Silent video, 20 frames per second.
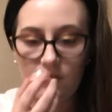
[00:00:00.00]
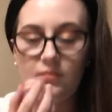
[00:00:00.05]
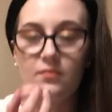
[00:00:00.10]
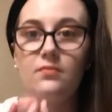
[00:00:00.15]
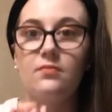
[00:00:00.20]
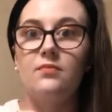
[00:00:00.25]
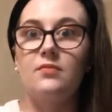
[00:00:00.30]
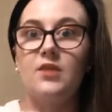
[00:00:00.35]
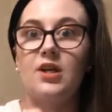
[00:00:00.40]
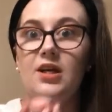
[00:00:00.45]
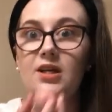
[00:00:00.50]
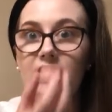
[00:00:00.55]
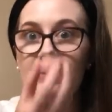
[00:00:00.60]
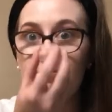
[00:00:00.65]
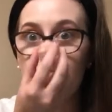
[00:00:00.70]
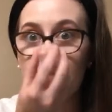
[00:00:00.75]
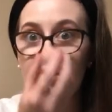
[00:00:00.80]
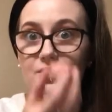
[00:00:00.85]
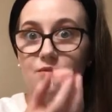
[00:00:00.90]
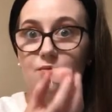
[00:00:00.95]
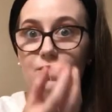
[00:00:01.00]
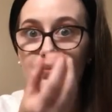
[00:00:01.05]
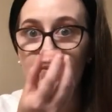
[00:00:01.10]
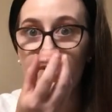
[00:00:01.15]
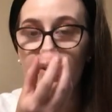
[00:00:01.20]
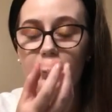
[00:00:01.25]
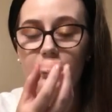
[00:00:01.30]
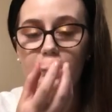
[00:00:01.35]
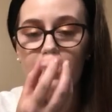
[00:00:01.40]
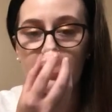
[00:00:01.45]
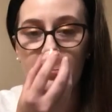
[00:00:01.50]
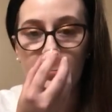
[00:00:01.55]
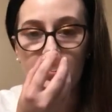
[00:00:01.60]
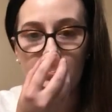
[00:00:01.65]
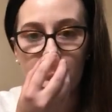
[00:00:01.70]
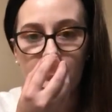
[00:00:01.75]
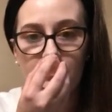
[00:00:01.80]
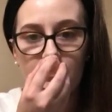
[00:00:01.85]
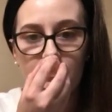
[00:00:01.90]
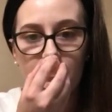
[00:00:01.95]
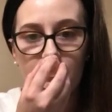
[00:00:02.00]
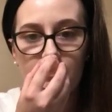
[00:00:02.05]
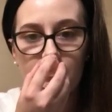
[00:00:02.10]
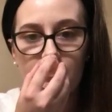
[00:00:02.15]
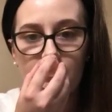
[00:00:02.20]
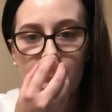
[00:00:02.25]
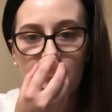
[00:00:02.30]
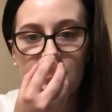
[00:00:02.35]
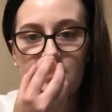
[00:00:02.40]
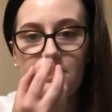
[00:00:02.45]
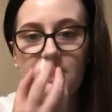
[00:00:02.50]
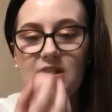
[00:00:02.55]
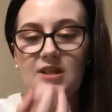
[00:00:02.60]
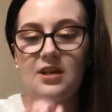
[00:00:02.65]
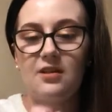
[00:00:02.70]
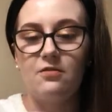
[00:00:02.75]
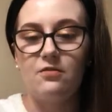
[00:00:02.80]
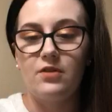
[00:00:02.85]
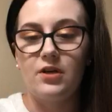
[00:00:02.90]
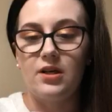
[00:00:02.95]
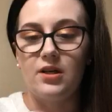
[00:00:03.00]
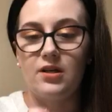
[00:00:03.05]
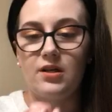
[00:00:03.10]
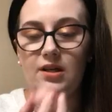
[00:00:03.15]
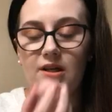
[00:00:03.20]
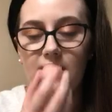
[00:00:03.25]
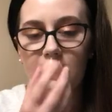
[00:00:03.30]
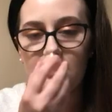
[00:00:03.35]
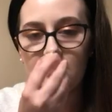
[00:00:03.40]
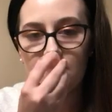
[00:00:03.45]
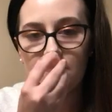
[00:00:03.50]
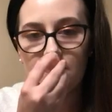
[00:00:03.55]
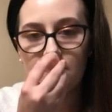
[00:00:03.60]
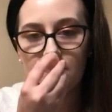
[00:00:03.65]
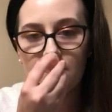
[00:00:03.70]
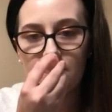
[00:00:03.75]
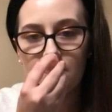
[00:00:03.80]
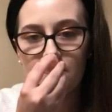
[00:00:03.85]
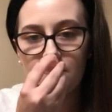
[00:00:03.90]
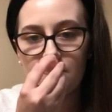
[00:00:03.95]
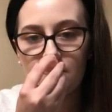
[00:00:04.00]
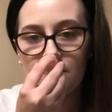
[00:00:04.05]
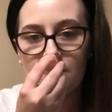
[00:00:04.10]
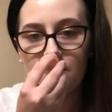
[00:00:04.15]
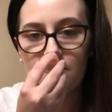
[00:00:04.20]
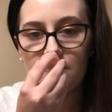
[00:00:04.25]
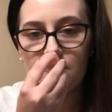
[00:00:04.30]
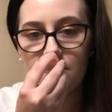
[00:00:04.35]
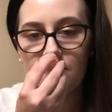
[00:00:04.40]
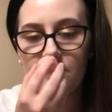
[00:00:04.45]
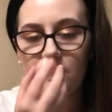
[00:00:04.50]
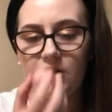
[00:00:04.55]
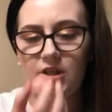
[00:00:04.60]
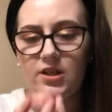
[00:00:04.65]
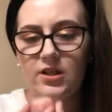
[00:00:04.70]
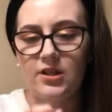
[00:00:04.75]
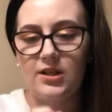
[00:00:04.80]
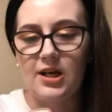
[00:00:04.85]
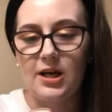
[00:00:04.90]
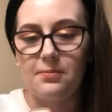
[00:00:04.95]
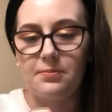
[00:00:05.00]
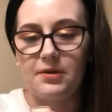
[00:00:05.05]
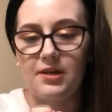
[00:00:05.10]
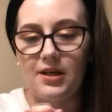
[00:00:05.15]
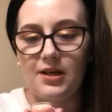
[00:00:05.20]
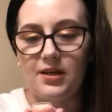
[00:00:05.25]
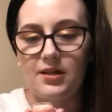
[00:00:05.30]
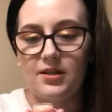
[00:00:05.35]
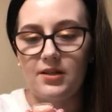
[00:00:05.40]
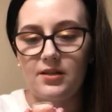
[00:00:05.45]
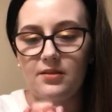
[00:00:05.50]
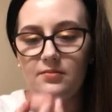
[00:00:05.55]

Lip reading: It smells really, really good. It smells like vanilla cupcake.